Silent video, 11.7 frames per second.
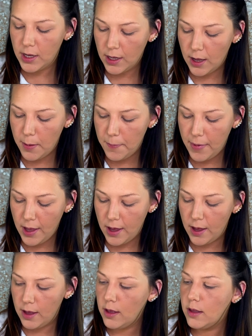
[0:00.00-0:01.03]
get
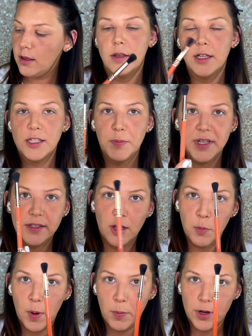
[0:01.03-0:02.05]
it's my
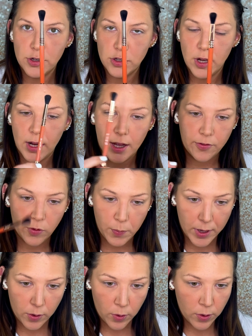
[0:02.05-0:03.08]
Sigma brush that I got from
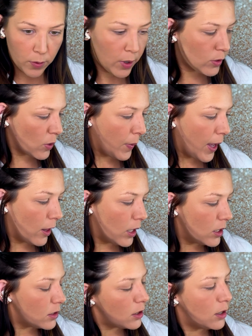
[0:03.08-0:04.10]
my Corte Rosa
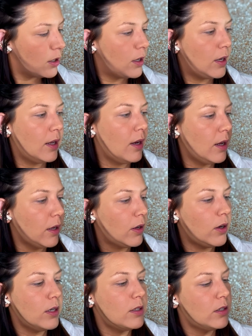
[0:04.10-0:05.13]
palette. And I'm
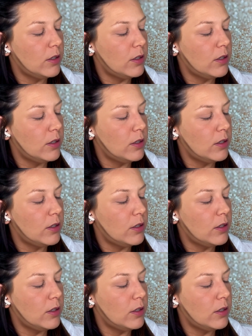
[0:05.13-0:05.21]
going to